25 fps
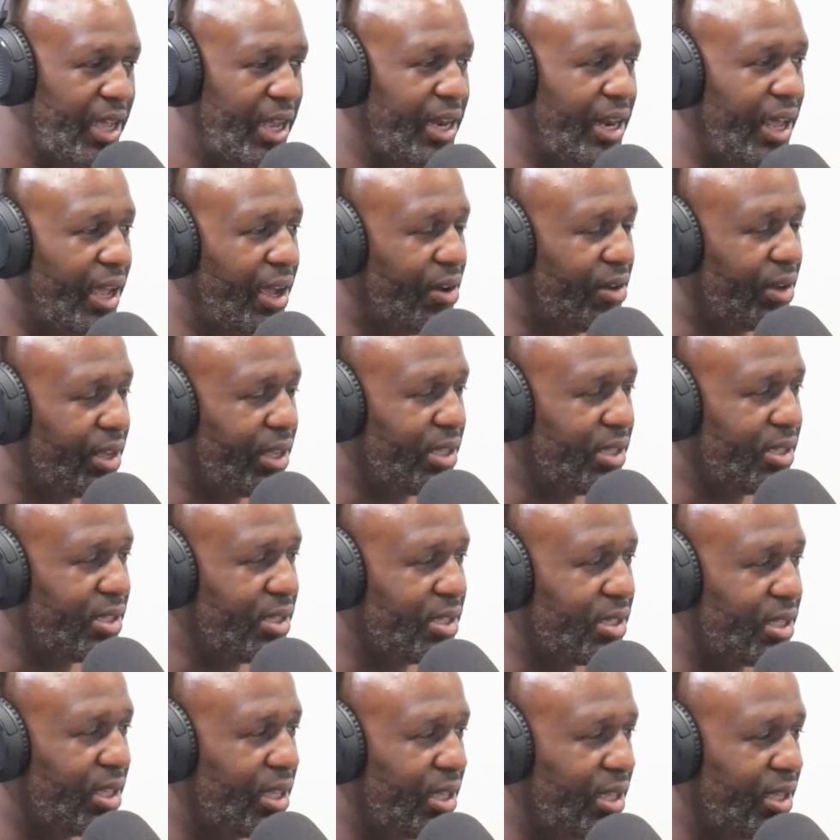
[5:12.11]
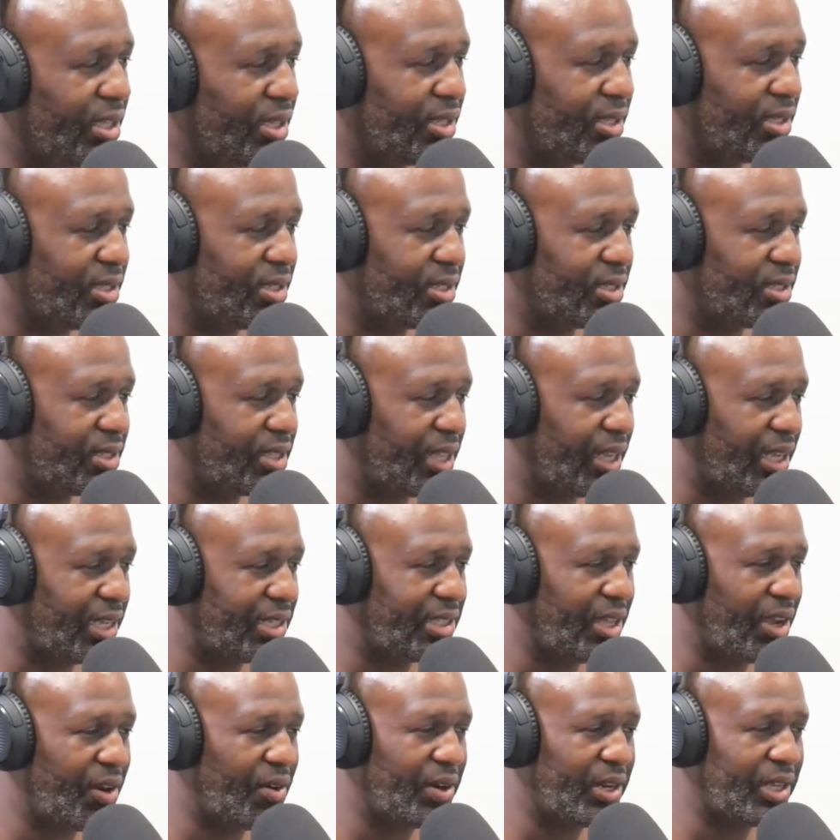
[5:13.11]
Now, is
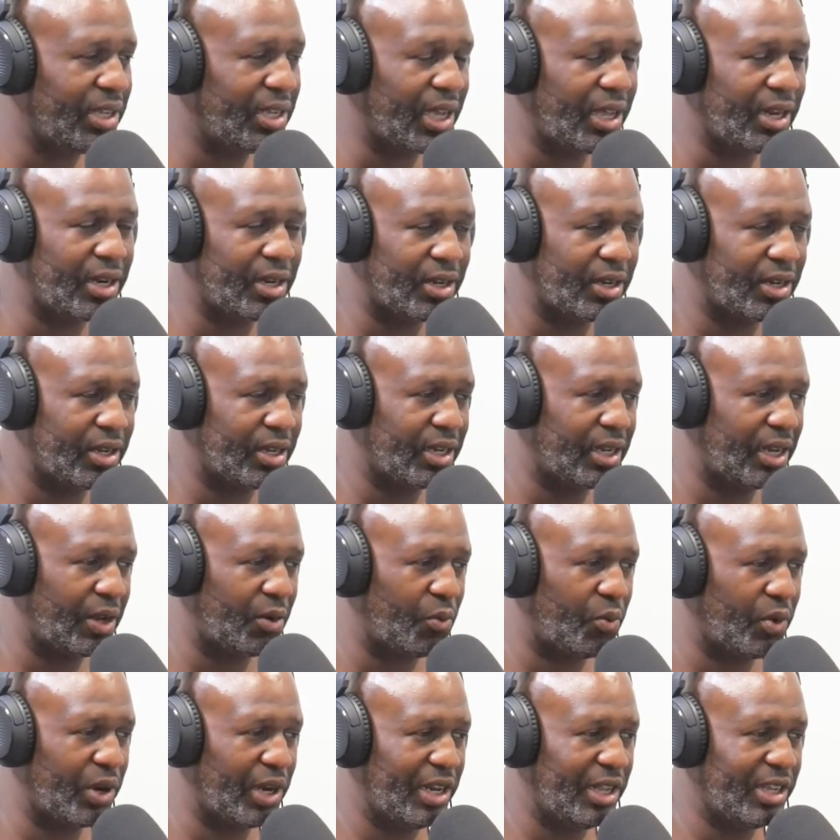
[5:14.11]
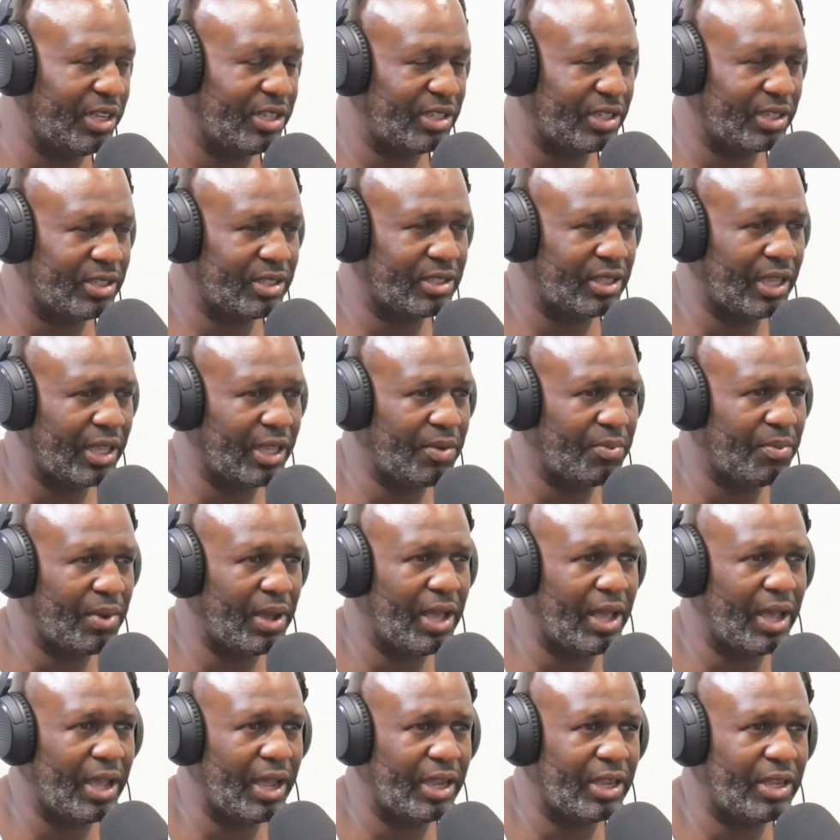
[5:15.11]
there any kind of religious thing
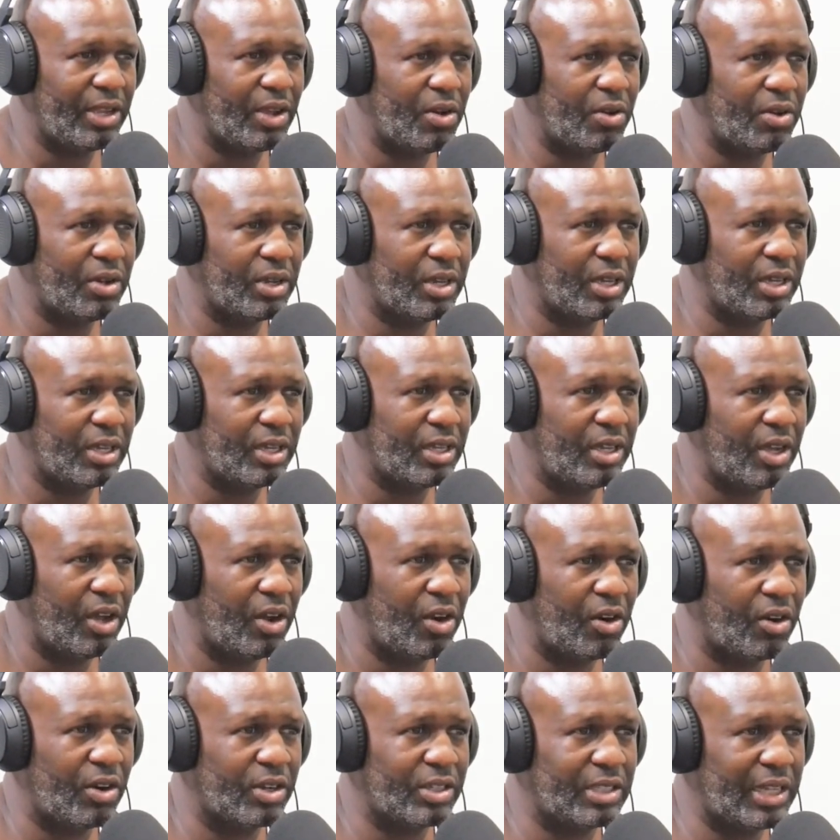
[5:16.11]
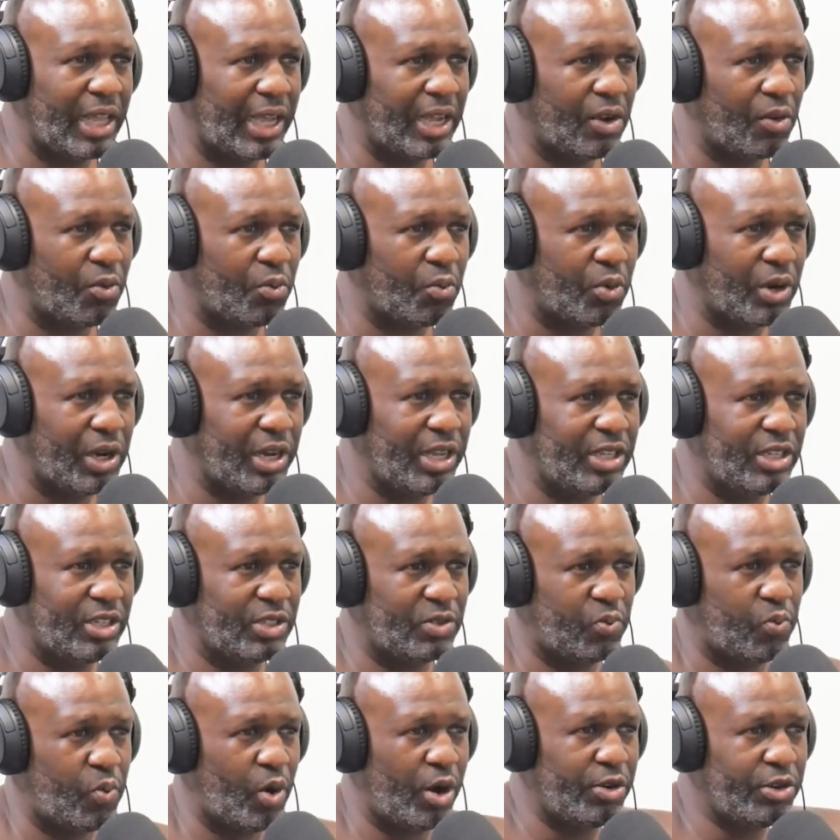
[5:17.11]
behind yoga, or is like a
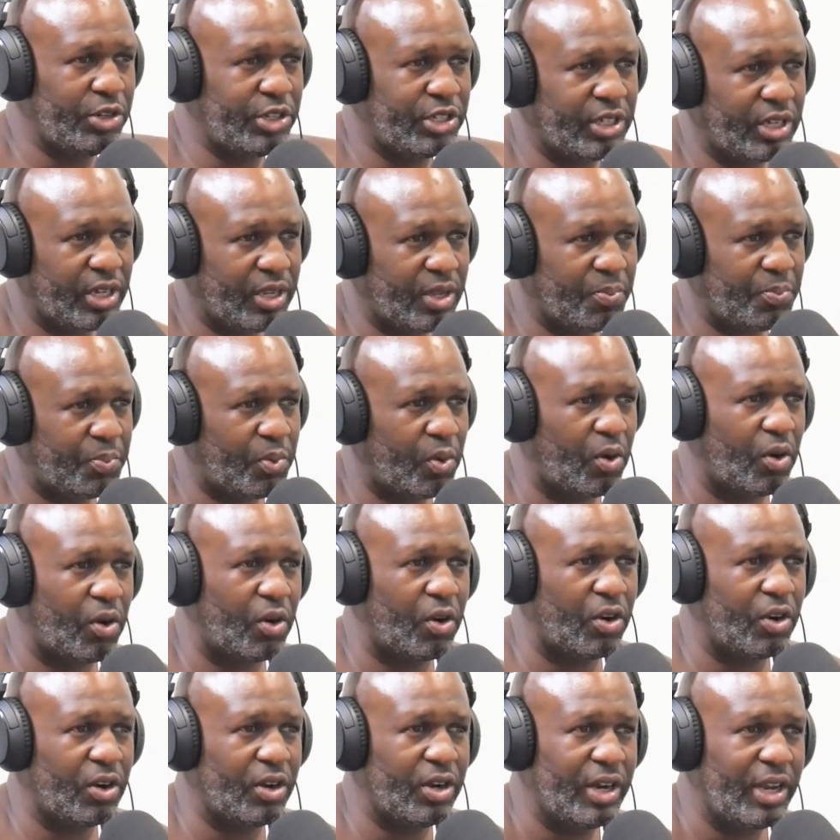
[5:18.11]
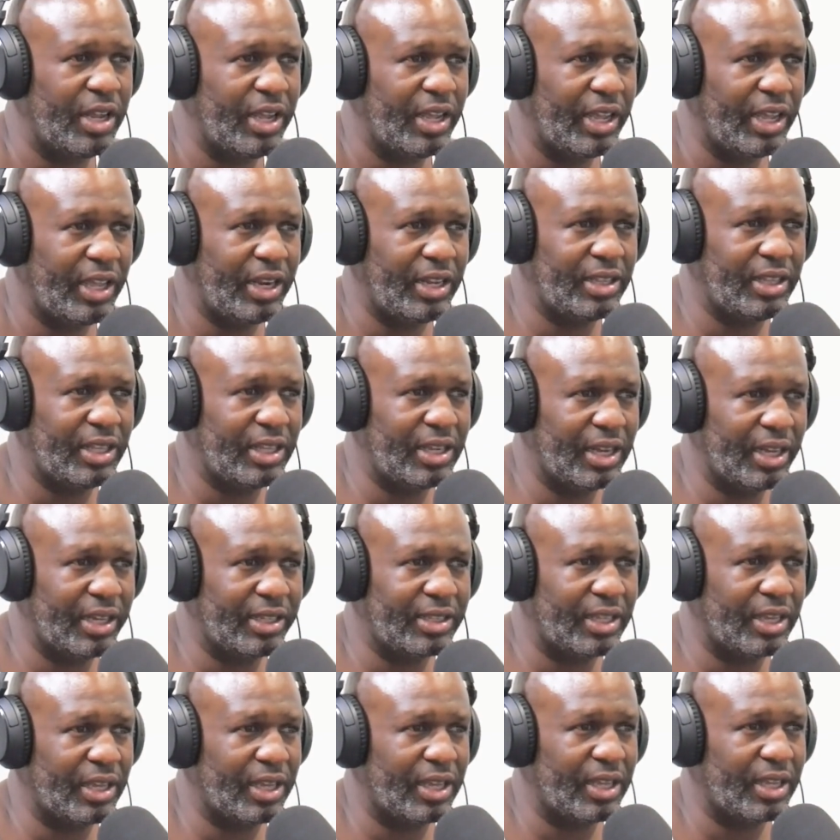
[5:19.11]
religious worship or anything
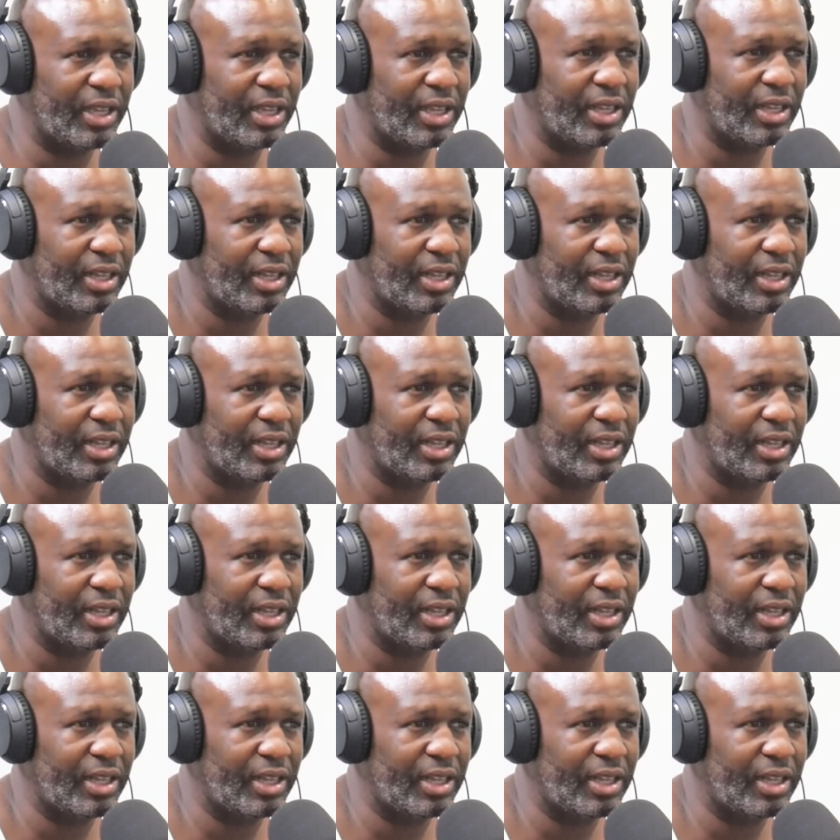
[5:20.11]
like that?